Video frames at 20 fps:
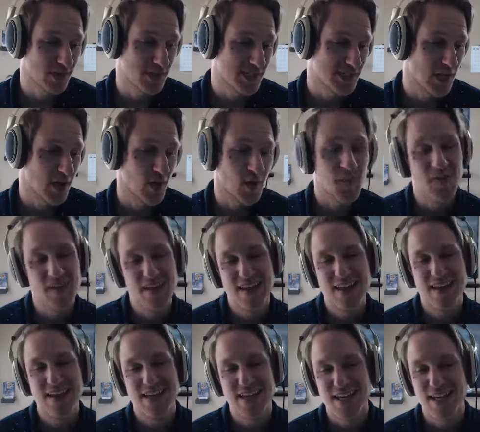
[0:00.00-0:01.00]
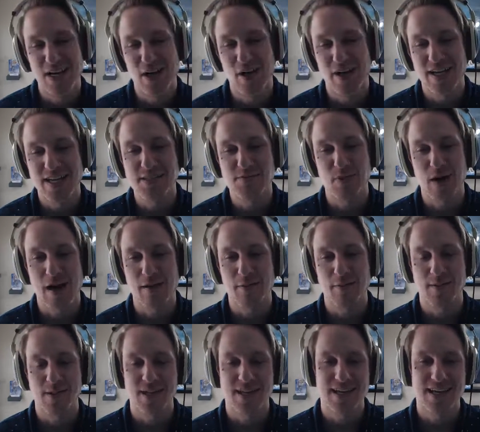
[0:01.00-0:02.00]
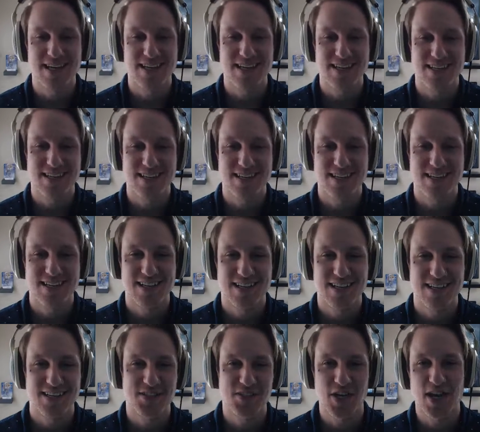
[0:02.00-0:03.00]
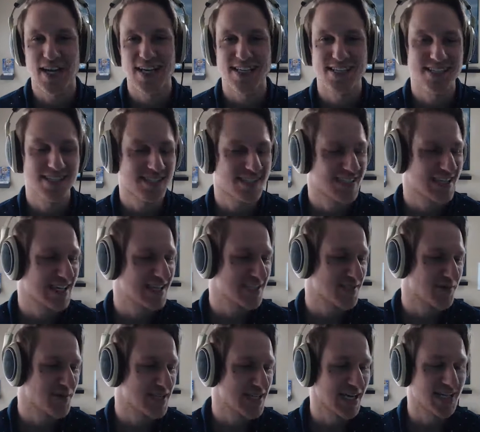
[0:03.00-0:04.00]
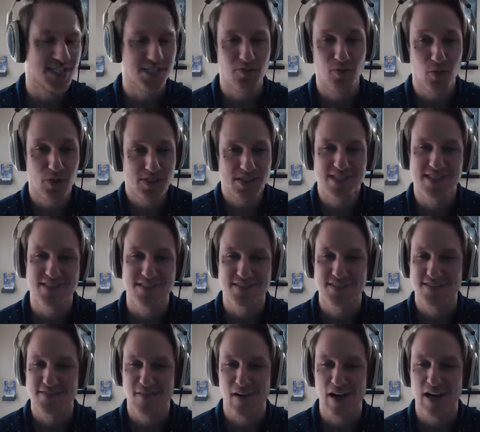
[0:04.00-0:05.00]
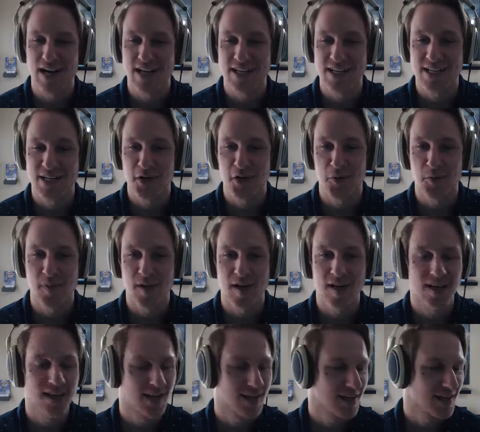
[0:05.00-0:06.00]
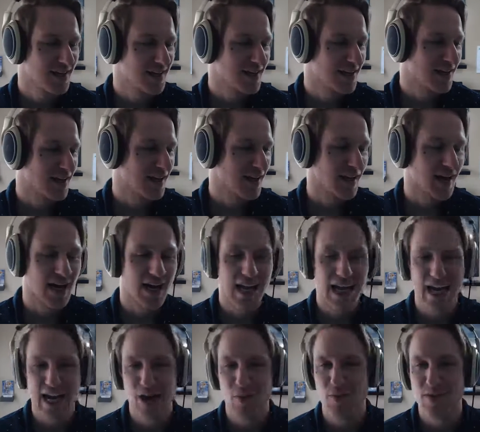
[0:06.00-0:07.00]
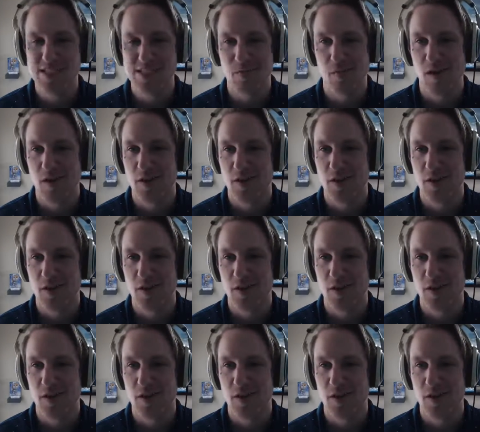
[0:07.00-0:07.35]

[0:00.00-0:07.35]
So, he's probably trying to get some attention, which is fine, but I wish him all the